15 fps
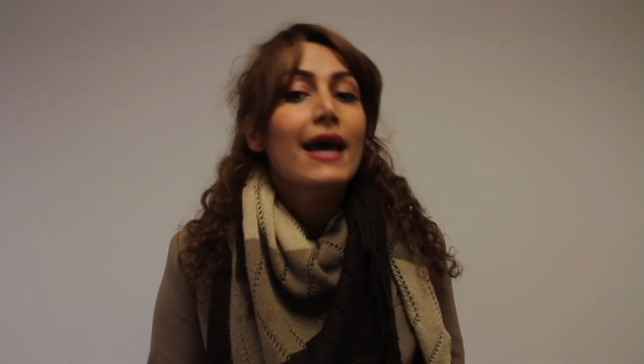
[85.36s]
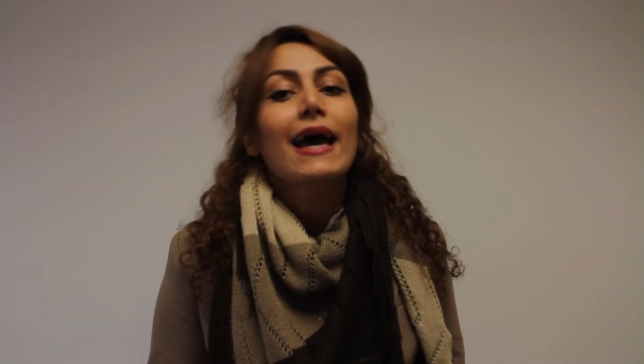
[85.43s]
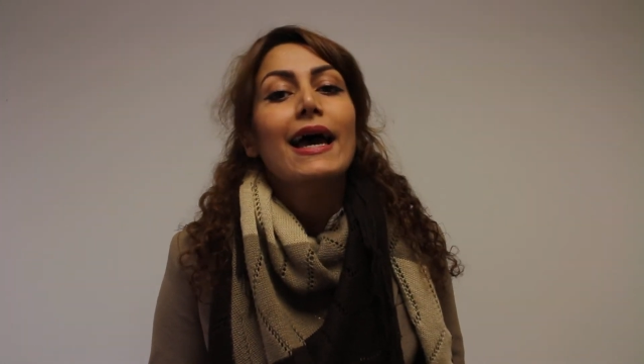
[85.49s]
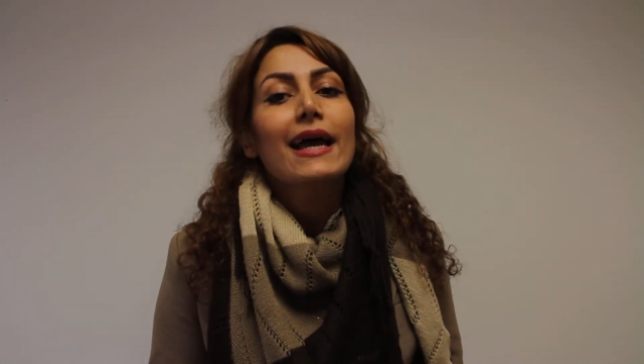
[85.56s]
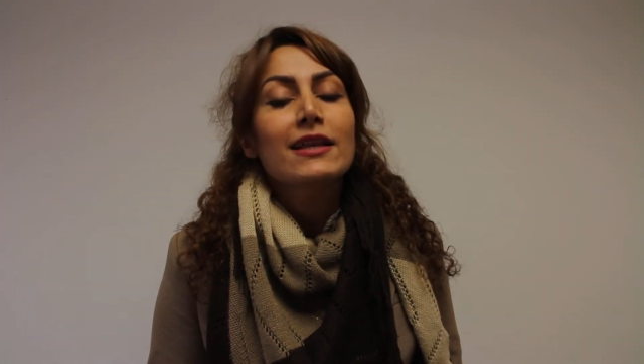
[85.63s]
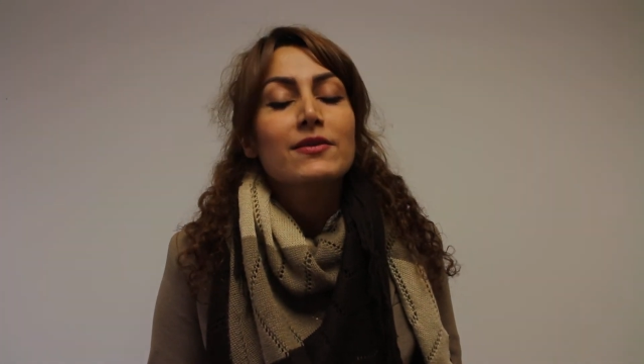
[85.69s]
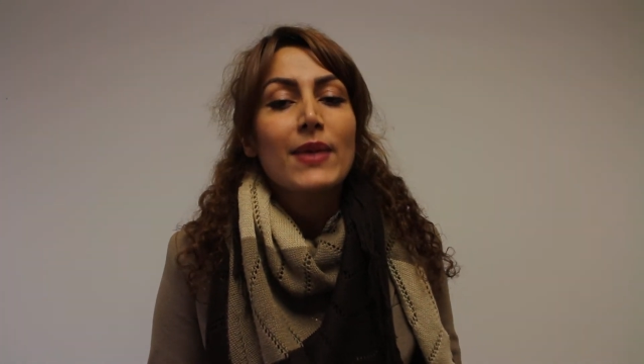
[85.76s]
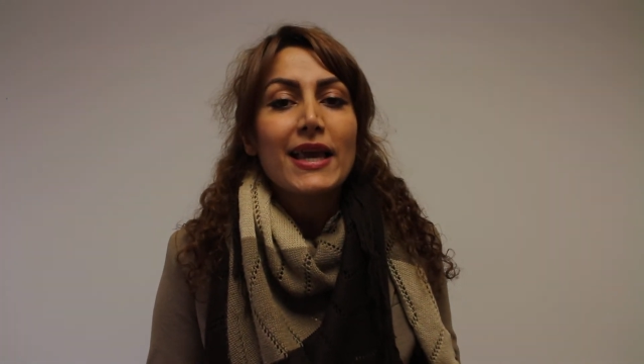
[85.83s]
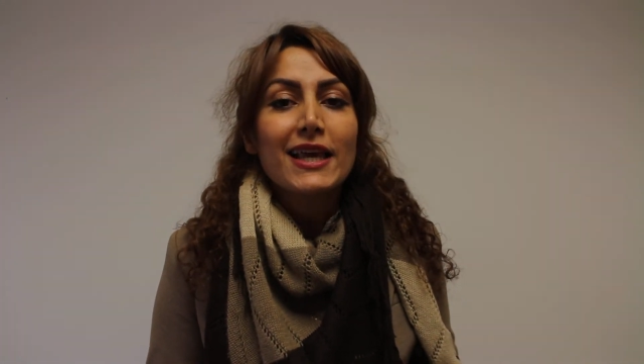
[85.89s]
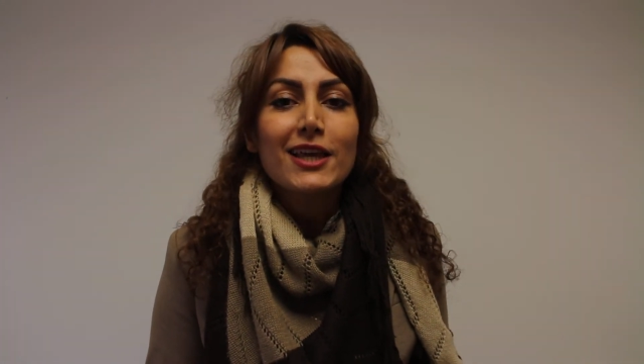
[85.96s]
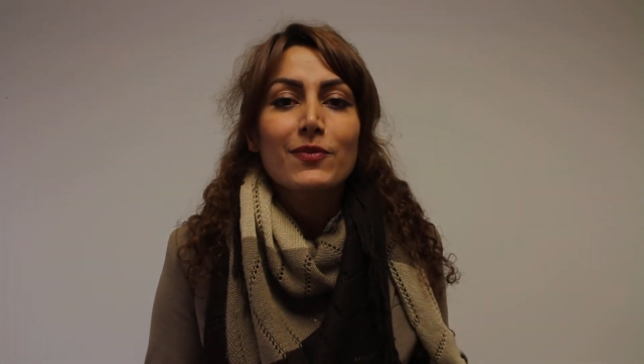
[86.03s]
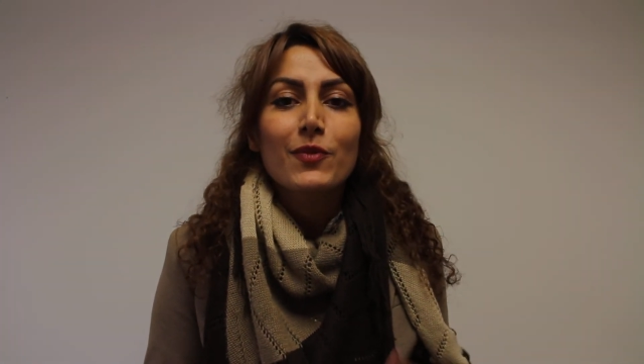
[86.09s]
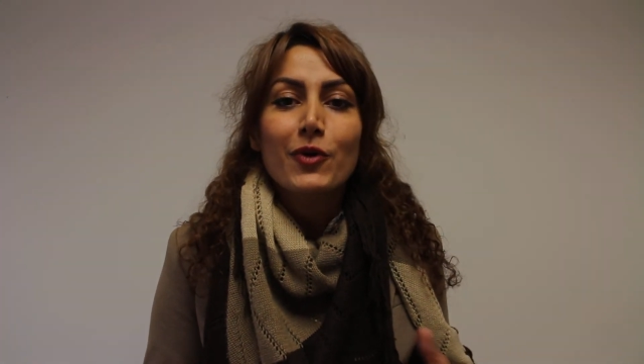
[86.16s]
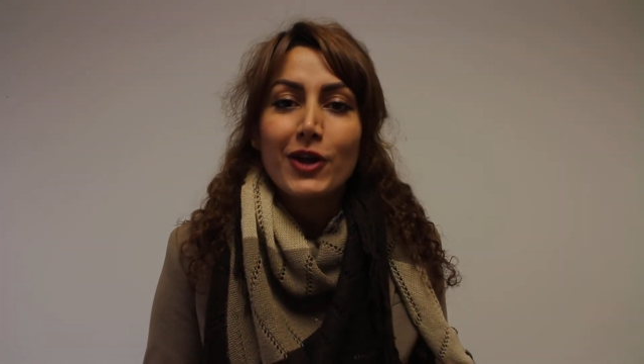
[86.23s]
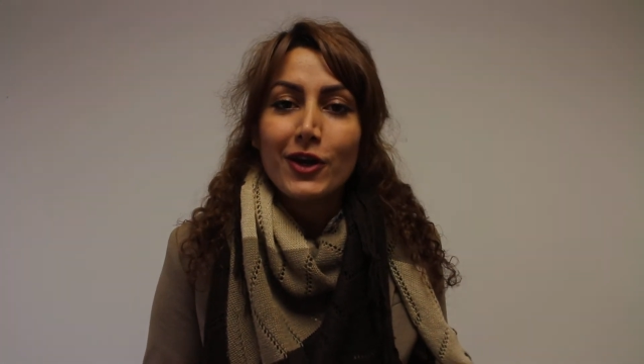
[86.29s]
and make it
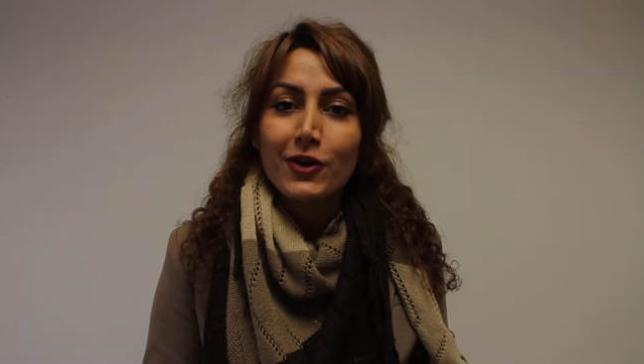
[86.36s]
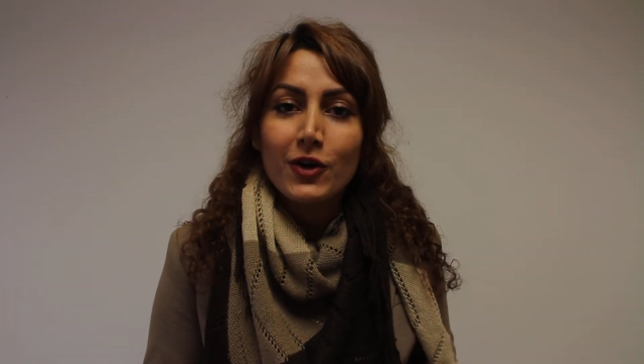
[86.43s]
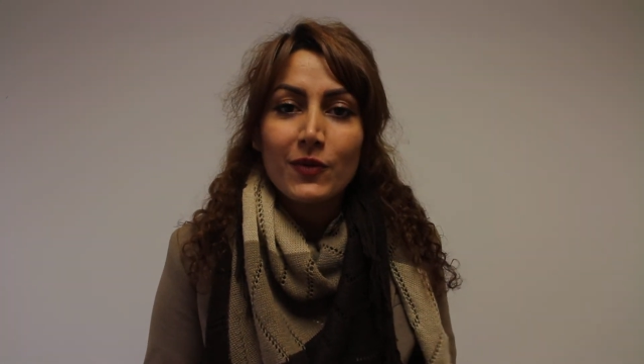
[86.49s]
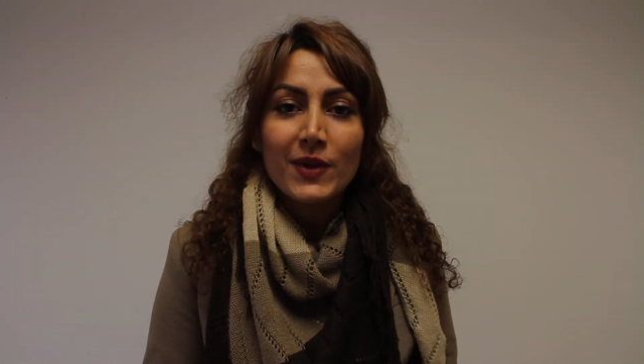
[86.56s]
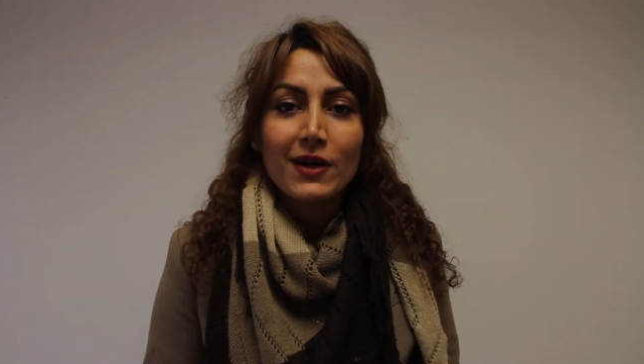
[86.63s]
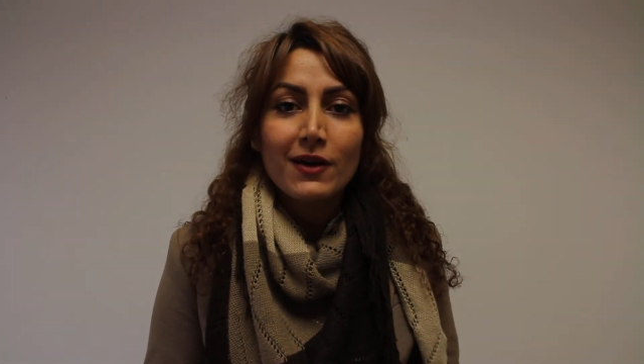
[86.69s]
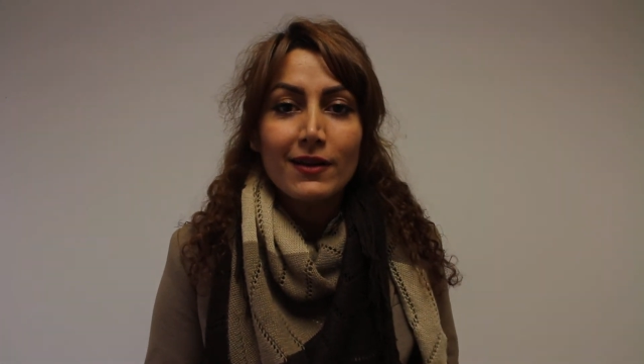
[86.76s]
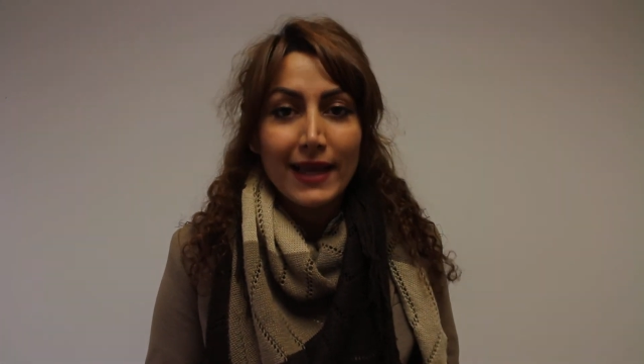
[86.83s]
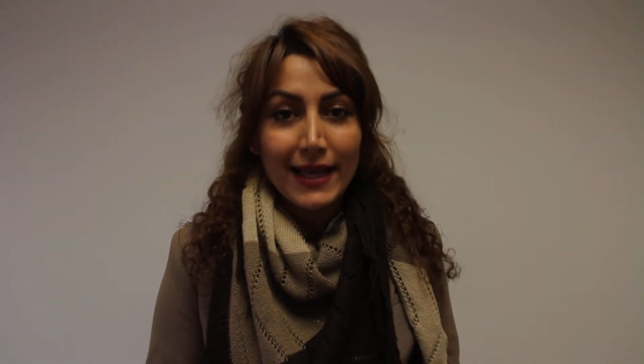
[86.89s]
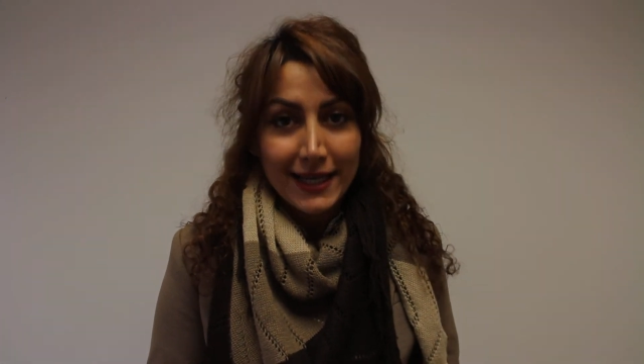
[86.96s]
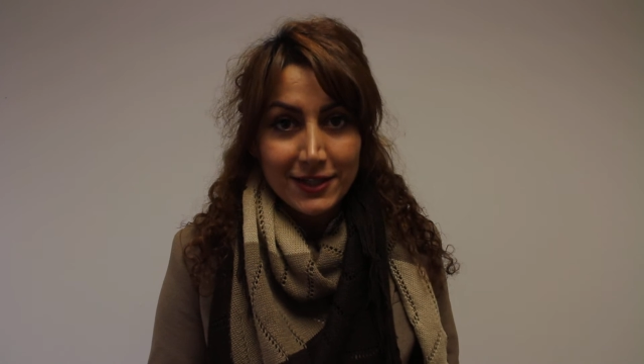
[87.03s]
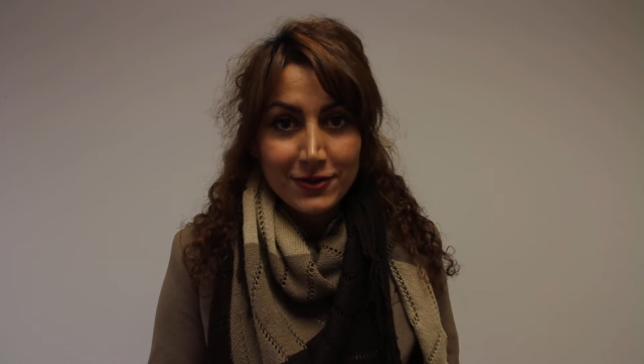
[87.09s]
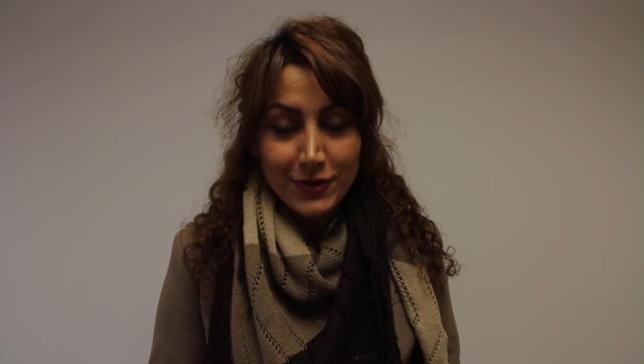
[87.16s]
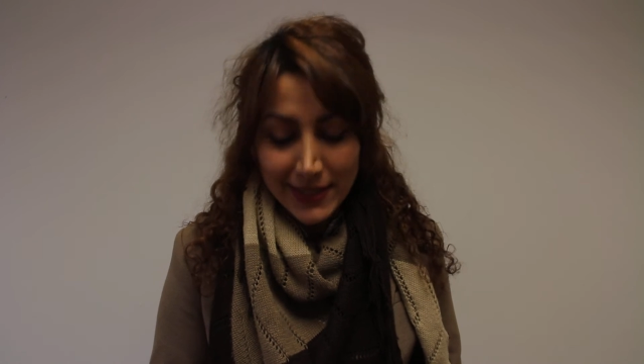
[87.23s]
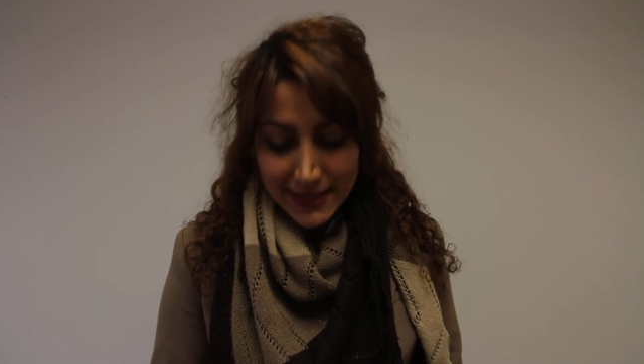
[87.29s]
more economical and
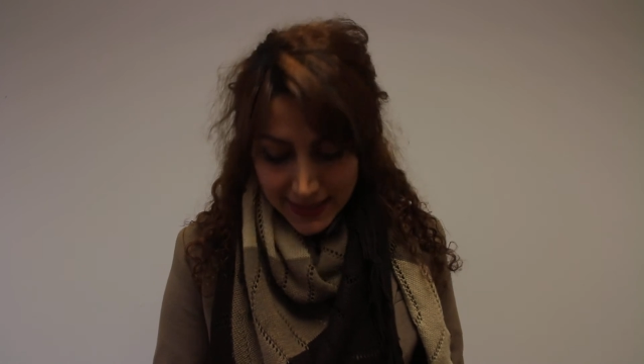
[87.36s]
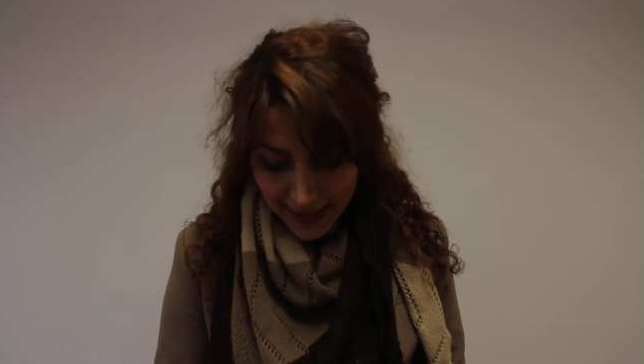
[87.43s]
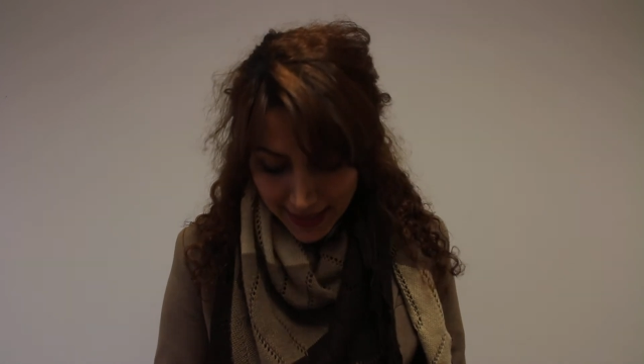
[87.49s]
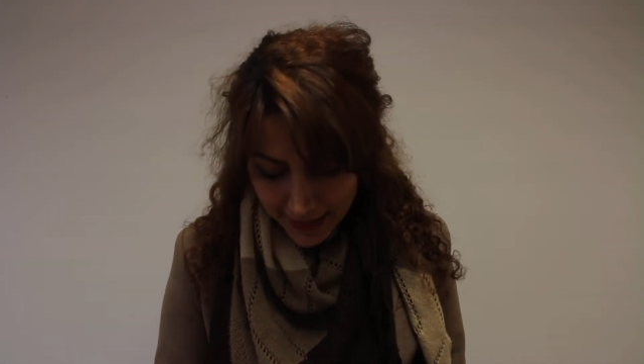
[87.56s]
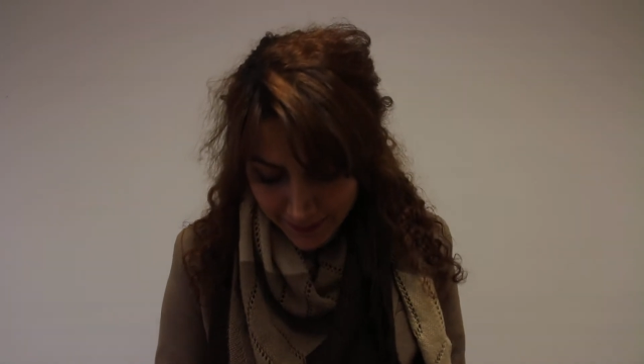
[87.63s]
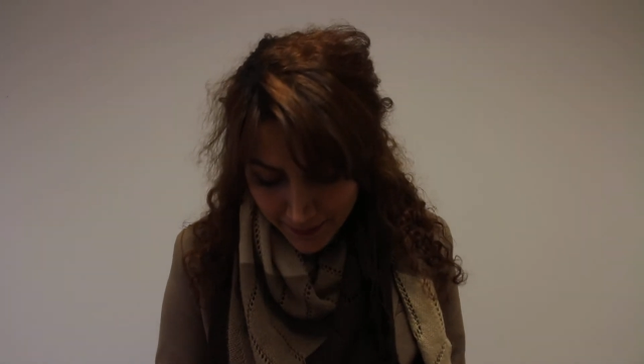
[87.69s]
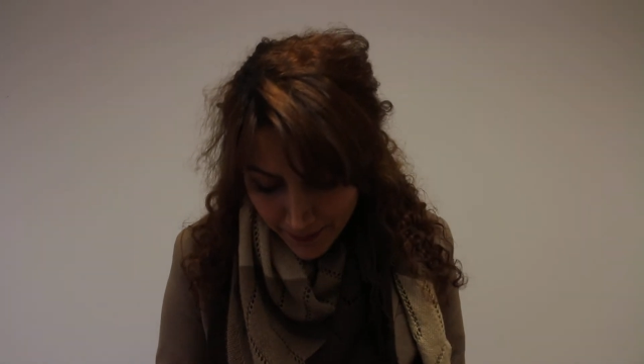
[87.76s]
interesting.